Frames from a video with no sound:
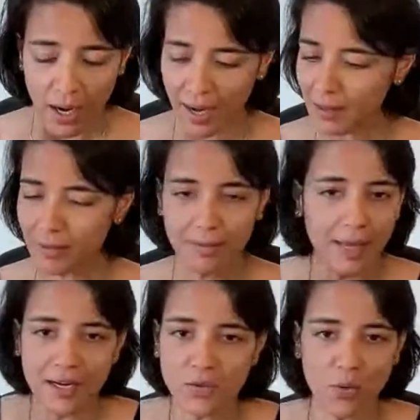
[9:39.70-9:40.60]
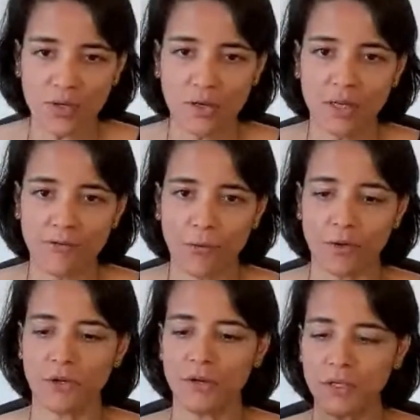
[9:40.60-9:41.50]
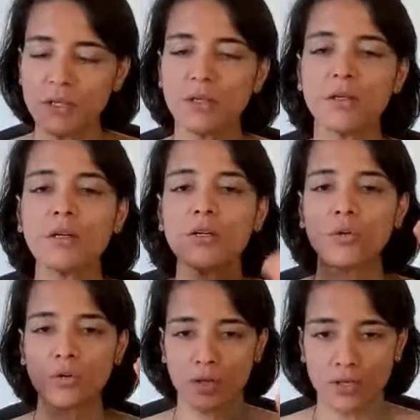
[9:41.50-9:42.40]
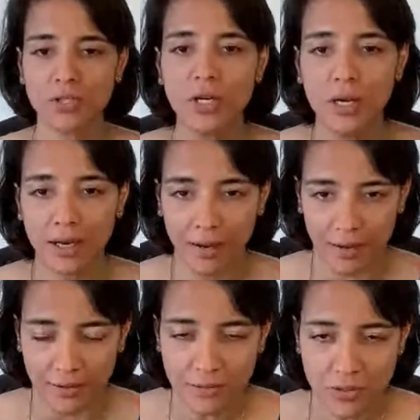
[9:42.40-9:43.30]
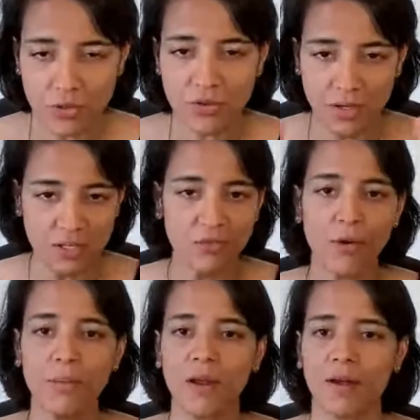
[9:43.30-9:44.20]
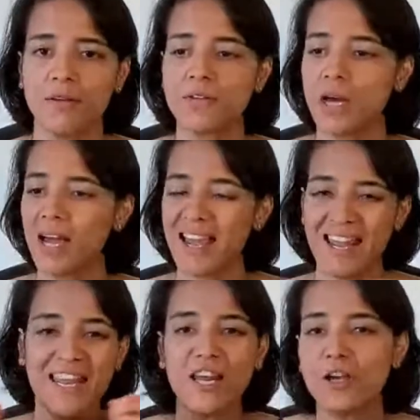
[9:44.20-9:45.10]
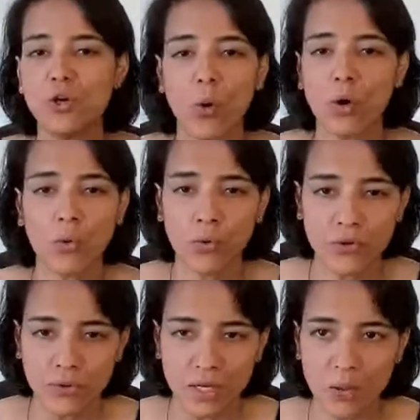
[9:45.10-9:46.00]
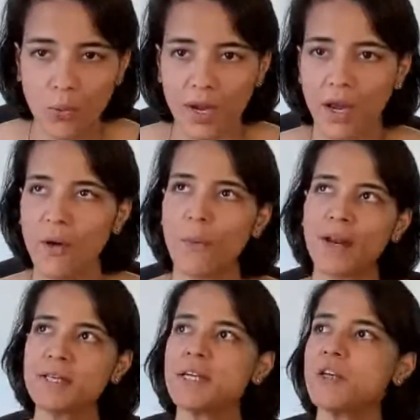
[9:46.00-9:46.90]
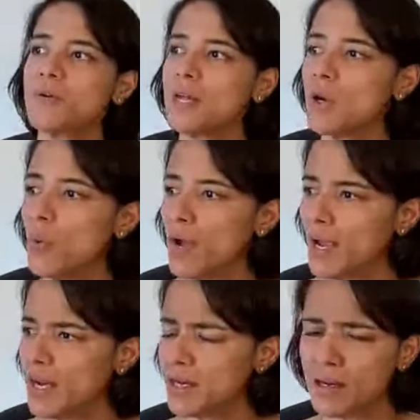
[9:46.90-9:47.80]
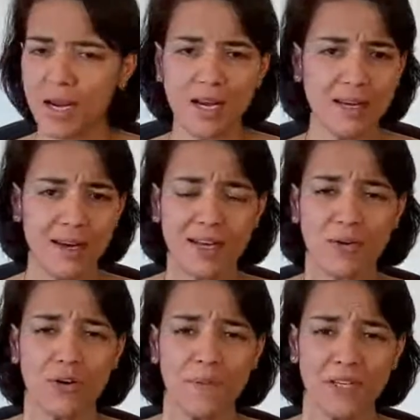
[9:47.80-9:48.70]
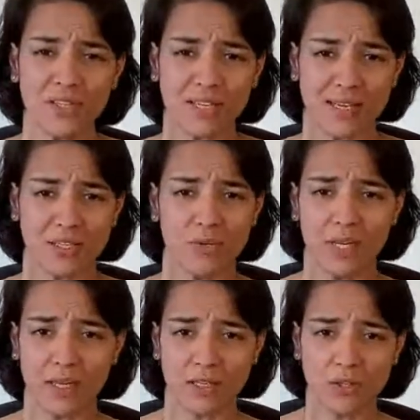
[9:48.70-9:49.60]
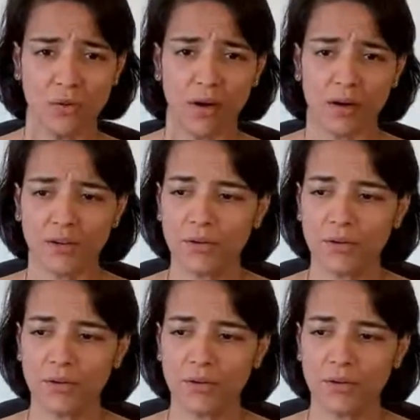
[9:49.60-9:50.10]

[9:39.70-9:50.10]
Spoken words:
And that is what you're here for. You're here to touch lives, to transform lives in your own unique way. When I say unique way, it could be just as unique as you are.